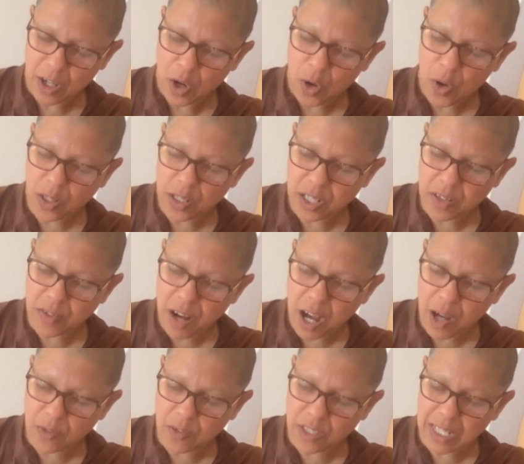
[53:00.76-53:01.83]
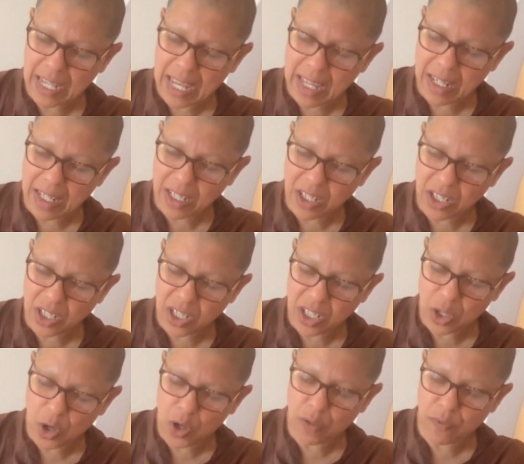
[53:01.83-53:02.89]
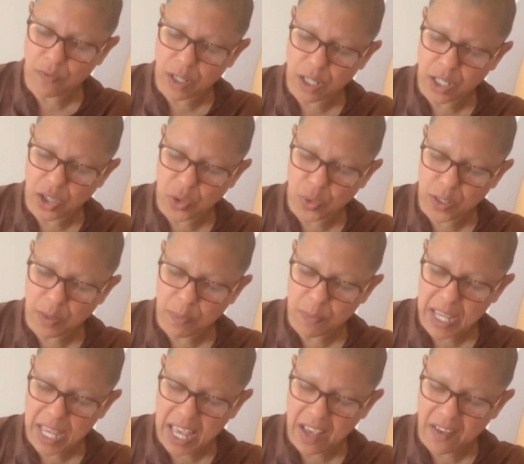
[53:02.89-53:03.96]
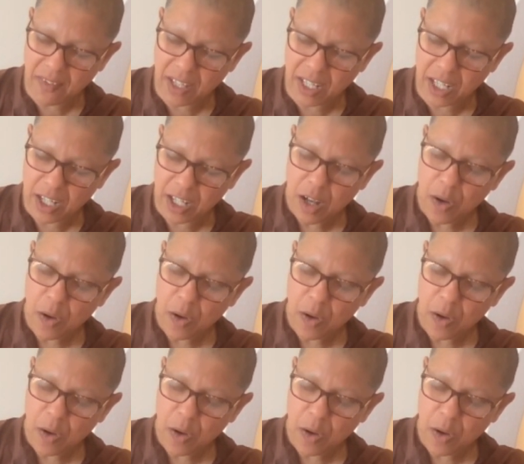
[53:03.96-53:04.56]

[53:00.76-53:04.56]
on arousing energy, on virtuous behavior,